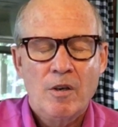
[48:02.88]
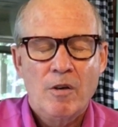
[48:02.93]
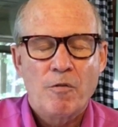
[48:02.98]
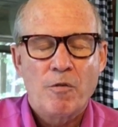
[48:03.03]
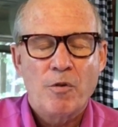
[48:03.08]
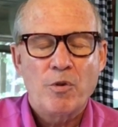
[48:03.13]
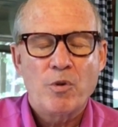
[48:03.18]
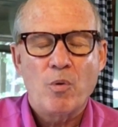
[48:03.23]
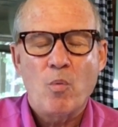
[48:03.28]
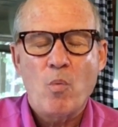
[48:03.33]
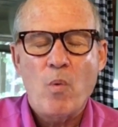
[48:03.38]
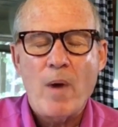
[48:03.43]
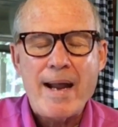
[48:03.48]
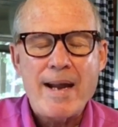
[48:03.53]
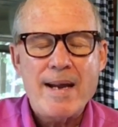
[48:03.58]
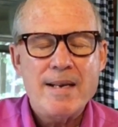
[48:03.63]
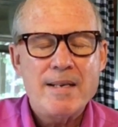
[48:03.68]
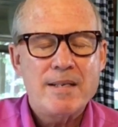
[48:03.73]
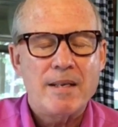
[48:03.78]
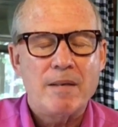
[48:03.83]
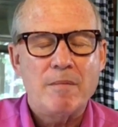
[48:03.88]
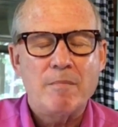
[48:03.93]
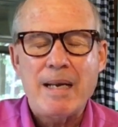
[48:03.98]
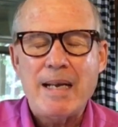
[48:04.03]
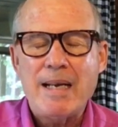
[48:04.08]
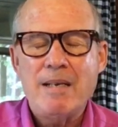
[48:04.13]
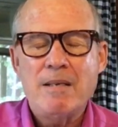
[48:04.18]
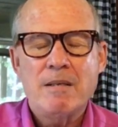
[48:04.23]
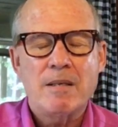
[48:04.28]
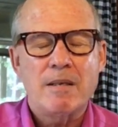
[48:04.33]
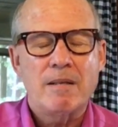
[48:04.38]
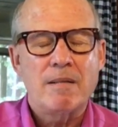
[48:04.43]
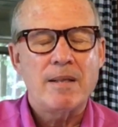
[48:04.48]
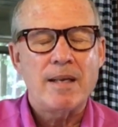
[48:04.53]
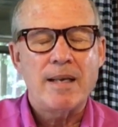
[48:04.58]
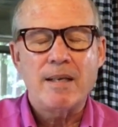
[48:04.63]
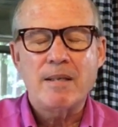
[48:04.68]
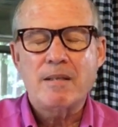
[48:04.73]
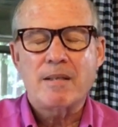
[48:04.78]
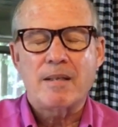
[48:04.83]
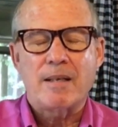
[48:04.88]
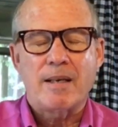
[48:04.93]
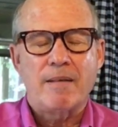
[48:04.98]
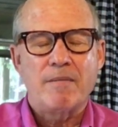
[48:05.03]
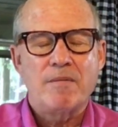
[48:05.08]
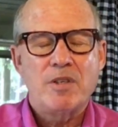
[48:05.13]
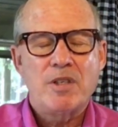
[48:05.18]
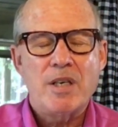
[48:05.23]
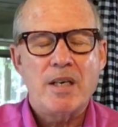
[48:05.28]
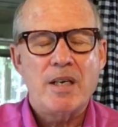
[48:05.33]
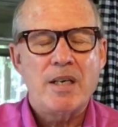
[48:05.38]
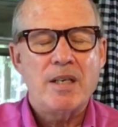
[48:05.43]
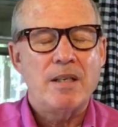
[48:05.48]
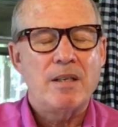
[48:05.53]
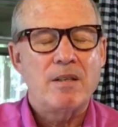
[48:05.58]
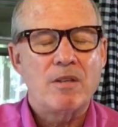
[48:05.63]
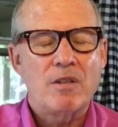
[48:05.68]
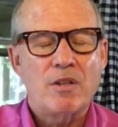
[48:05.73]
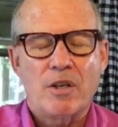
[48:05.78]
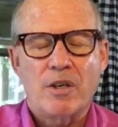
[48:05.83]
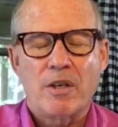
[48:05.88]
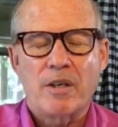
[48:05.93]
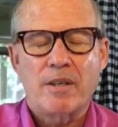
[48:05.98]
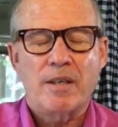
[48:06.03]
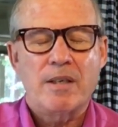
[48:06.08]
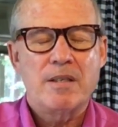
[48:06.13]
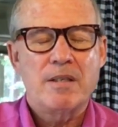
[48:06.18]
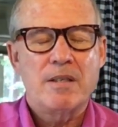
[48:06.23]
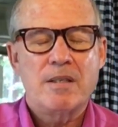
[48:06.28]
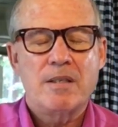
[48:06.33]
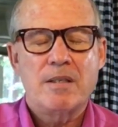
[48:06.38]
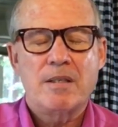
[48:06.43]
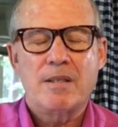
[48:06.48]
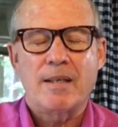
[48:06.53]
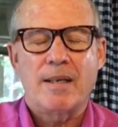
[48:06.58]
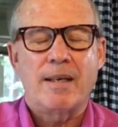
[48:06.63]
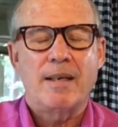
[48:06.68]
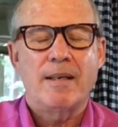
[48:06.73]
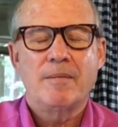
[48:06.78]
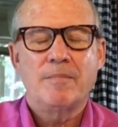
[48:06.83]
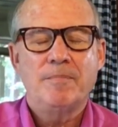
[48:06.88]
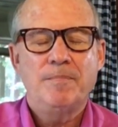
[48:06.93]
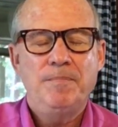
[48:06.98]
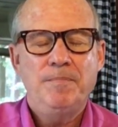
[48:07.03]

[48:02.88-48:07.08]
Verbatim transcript: for the ways and means and things that I've done and thought and said